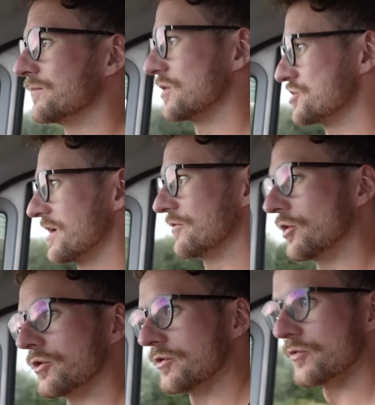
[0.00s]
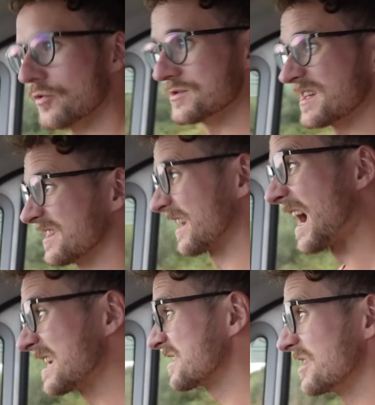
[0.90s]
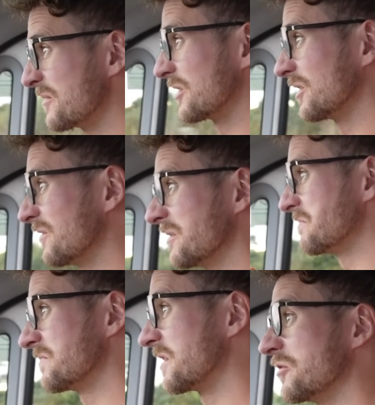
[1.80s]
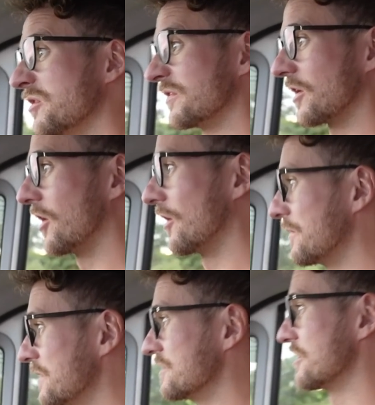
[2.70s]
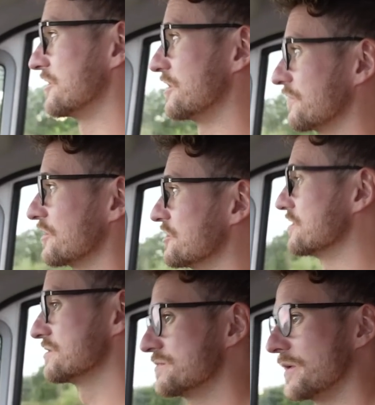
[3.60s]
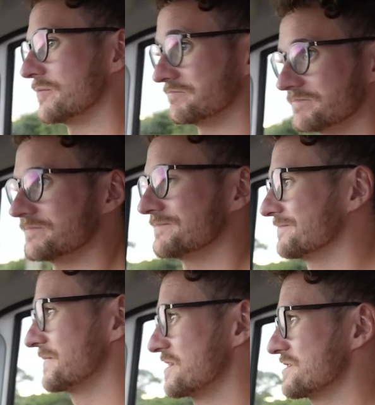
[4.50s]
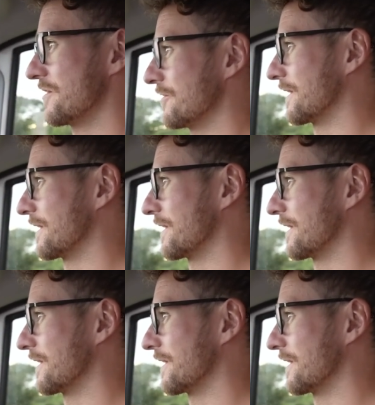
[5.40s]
we were driving along the road, had grass in the middle of it. Didn't know if a car had been down here for years, but there is another